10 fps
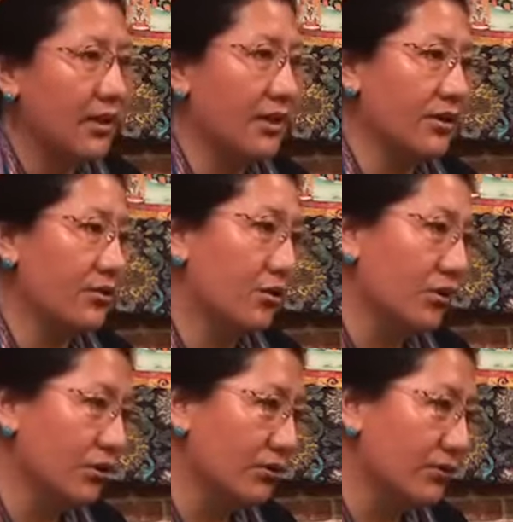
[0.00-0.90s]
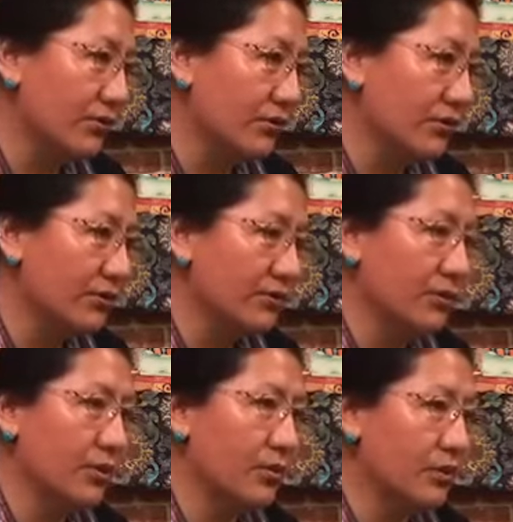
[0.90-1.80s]
And the clove,
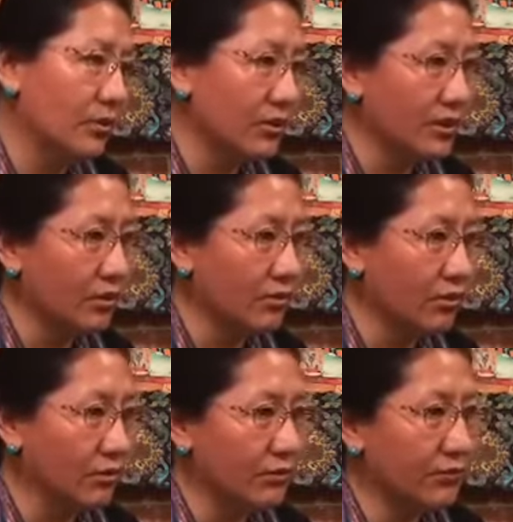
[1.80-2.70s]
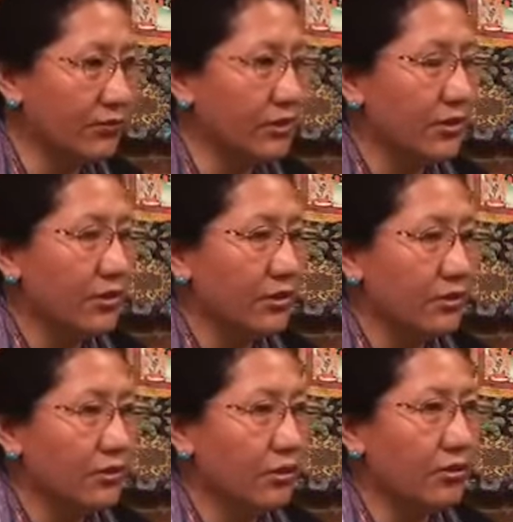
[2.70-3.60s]
when we look in the clove
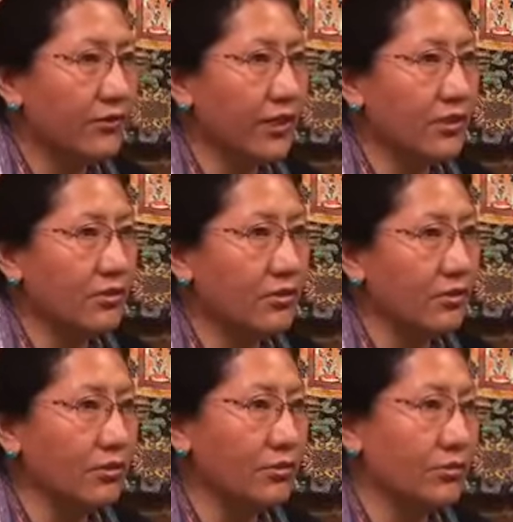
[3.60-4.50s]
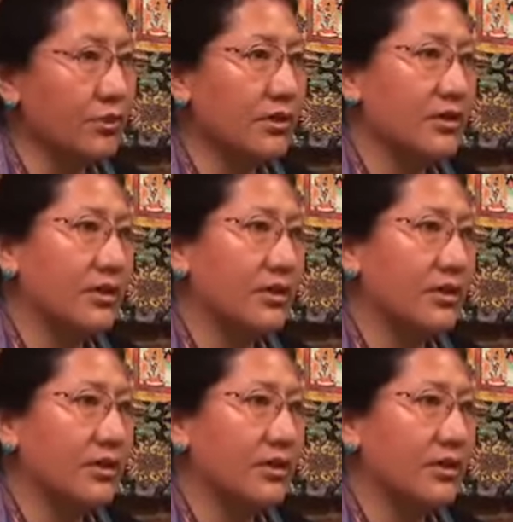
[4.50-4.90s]
is good